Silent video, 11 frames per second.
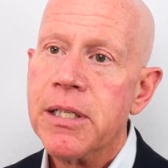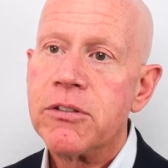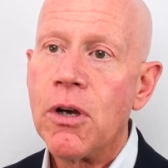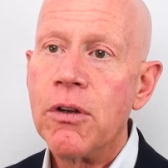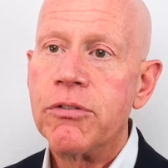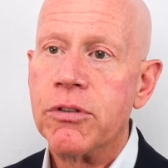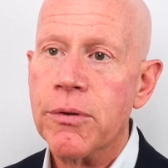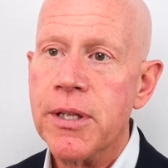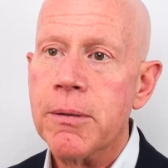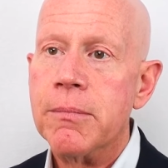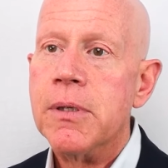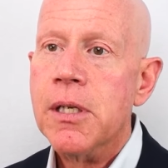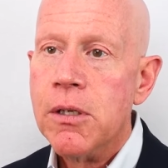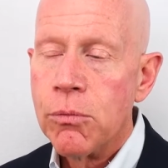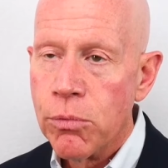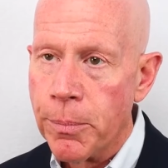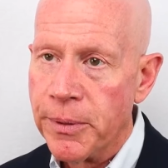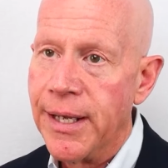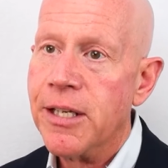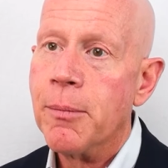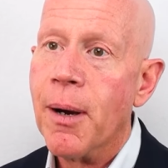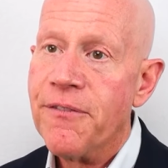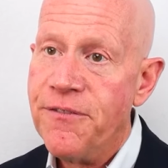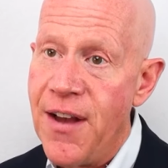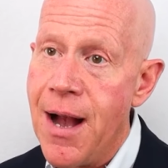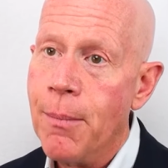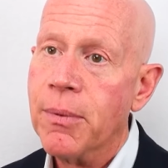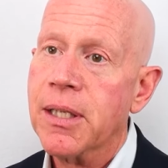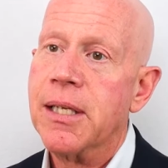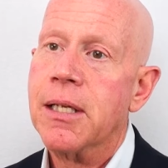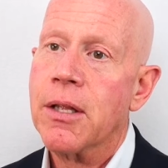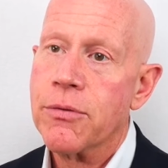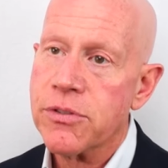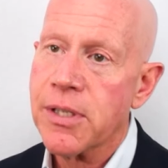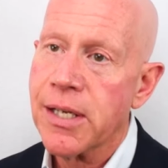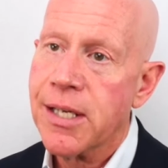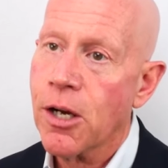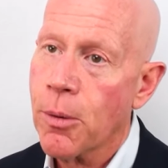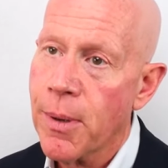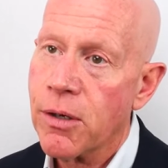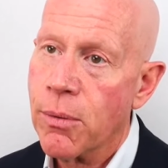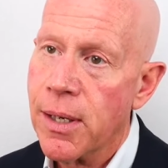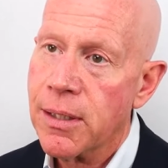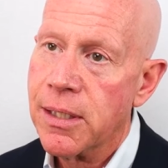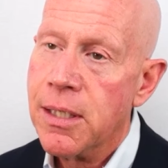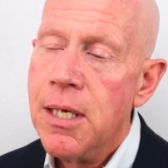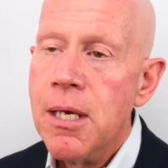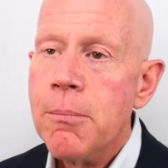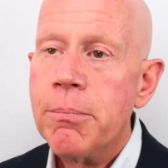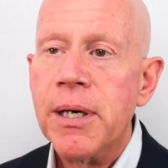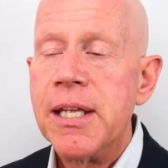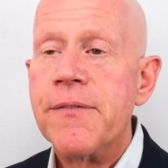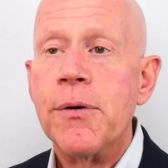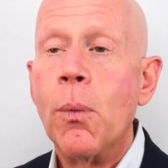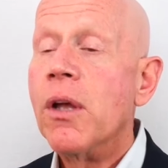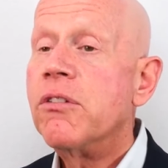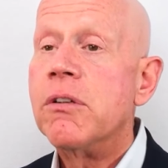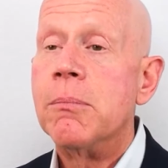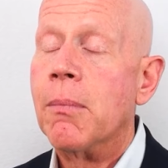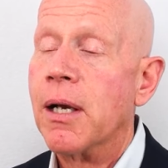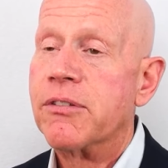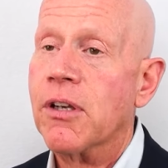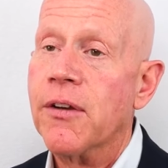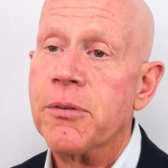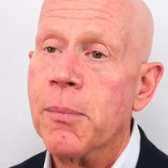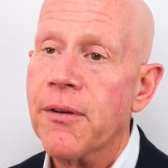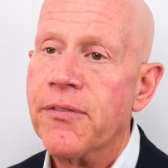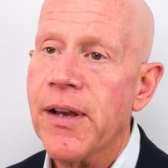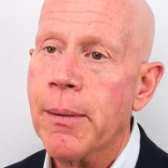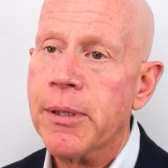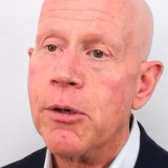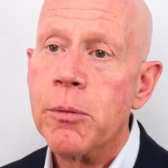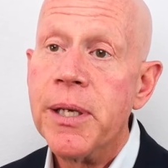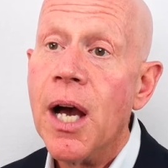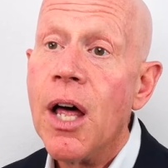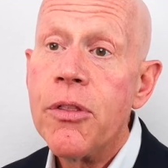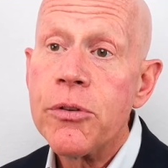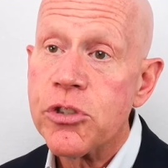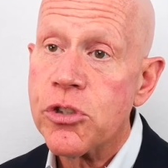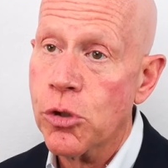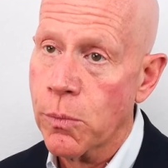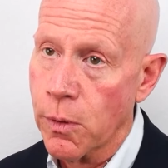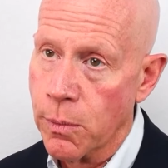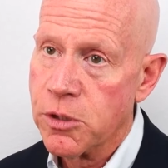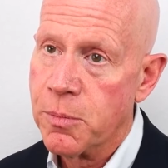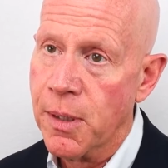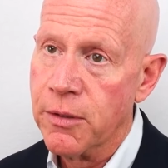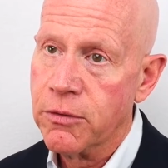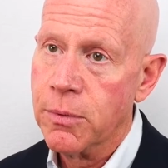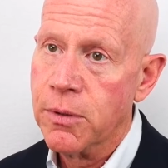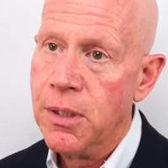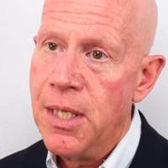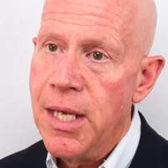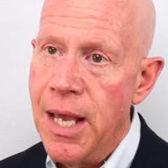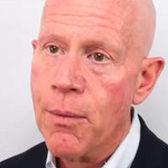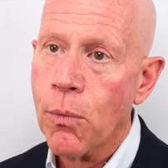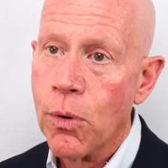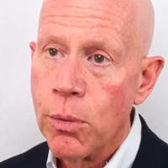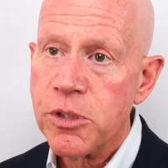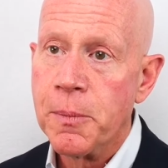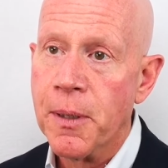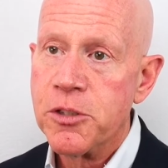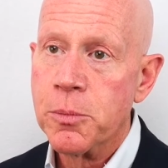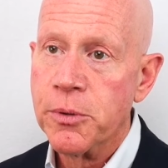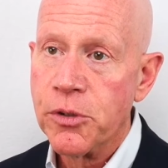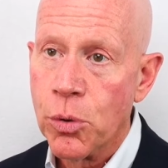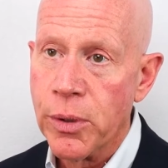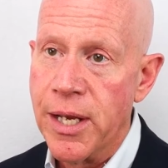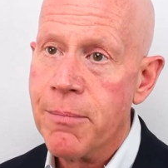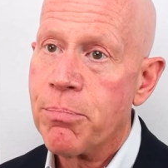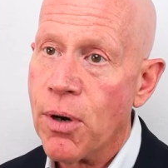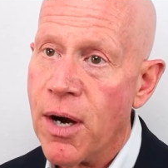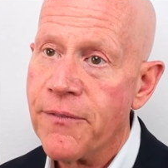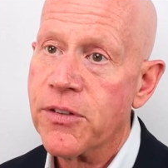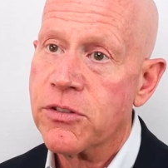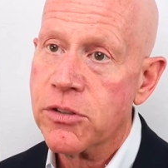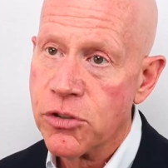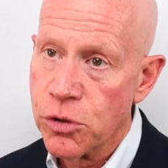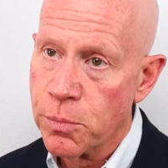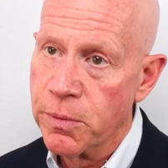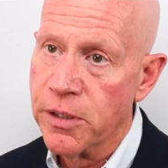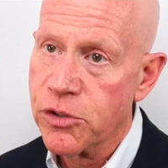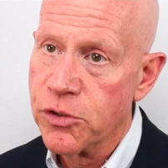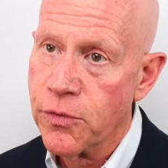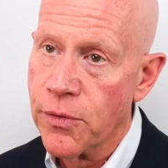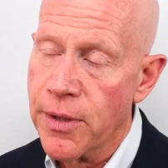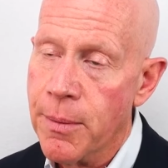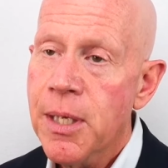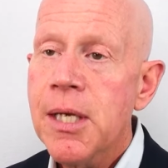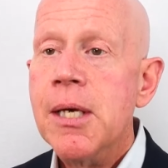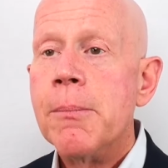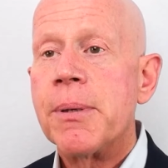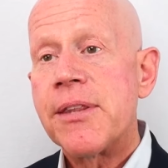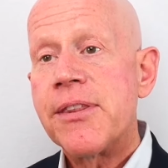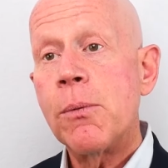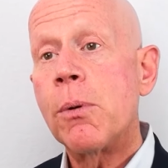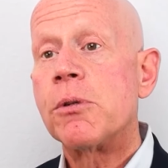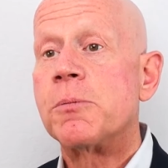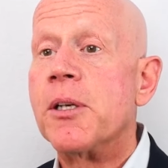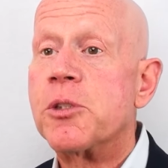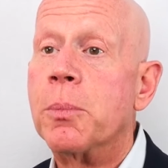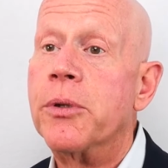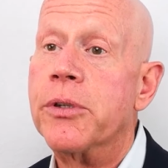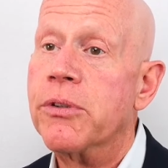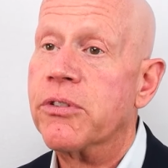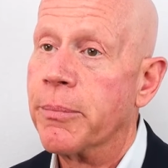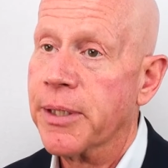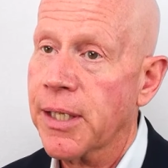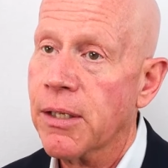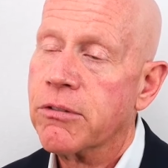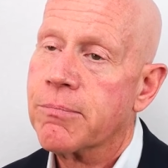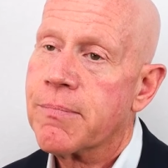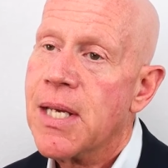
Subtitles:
it's also then rippled down to my family and others that I care about greatly. But if it wasn't myself and my family, it would be others to whom we're responsible. And we're responsible to create profits and surpluses for them. But I think we're responsible to do something else.